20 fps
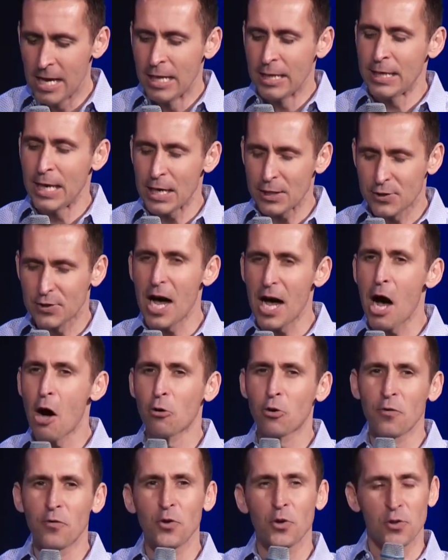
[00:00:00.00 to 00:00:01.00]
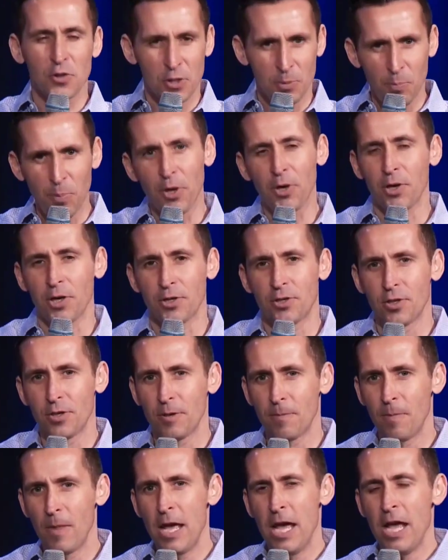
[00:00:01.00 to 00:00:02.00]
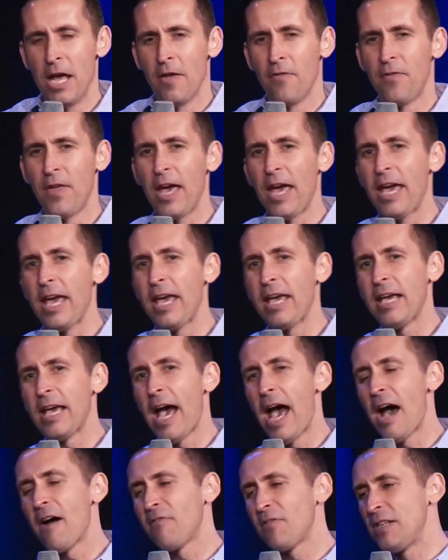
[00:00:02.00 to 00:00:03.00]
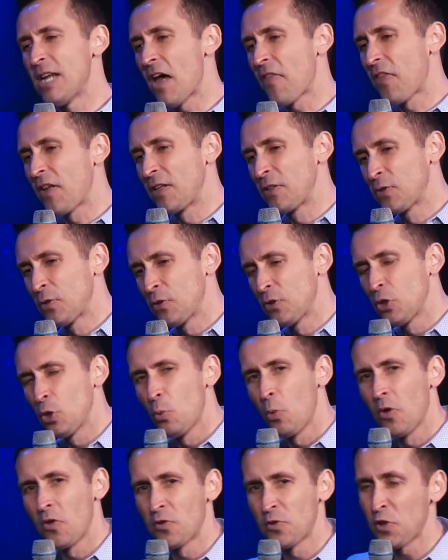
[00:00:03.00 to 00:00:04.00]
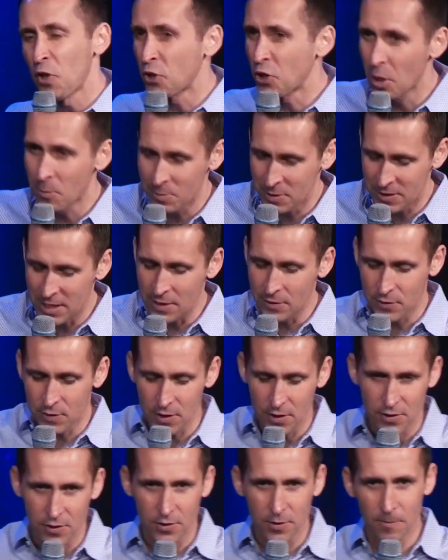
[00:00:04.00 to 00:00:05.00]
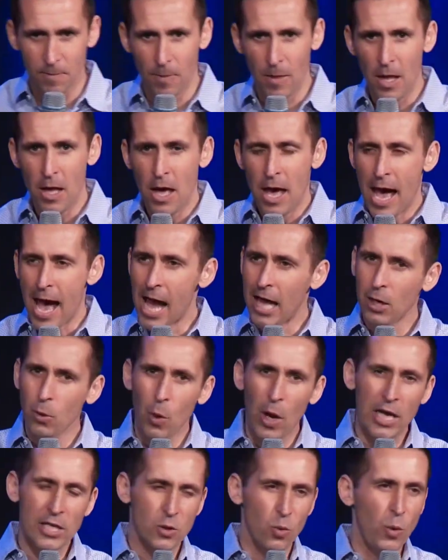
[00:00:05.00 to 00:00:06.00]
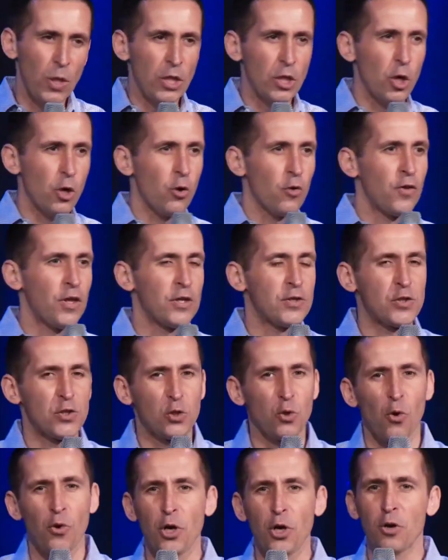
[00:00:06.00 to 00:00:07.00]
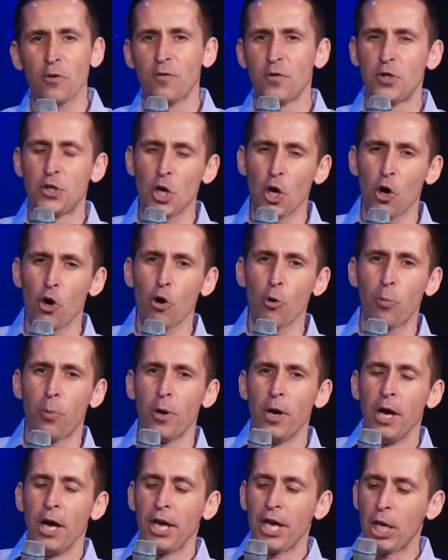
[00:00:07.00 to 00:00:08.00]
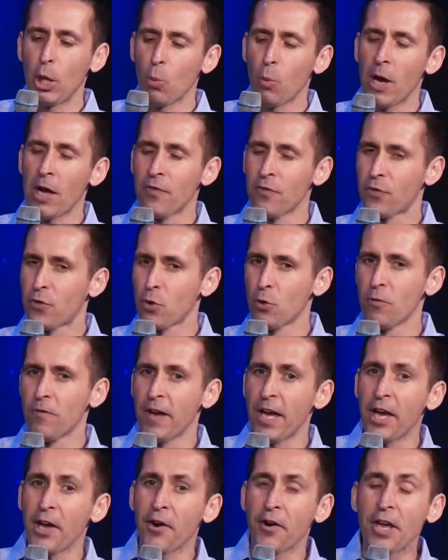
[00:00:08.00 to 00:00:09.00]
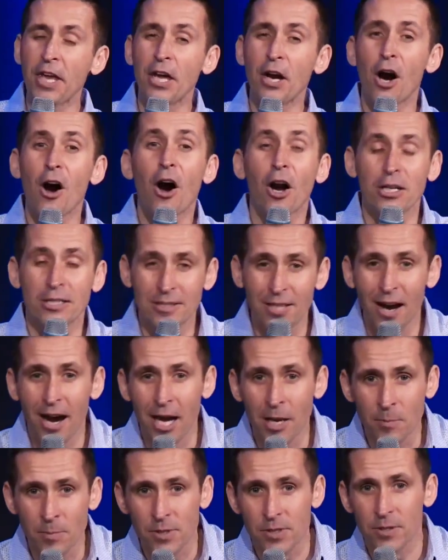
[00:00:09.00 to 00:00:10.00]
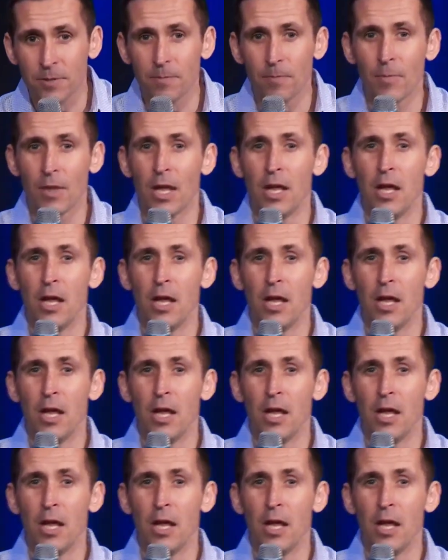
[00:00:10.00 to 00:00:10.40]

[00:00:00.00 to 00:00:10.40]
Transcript: Yes, out of your spirit. They have nothing to do with circumstances. And as we know this story of Job, he went through very hard times.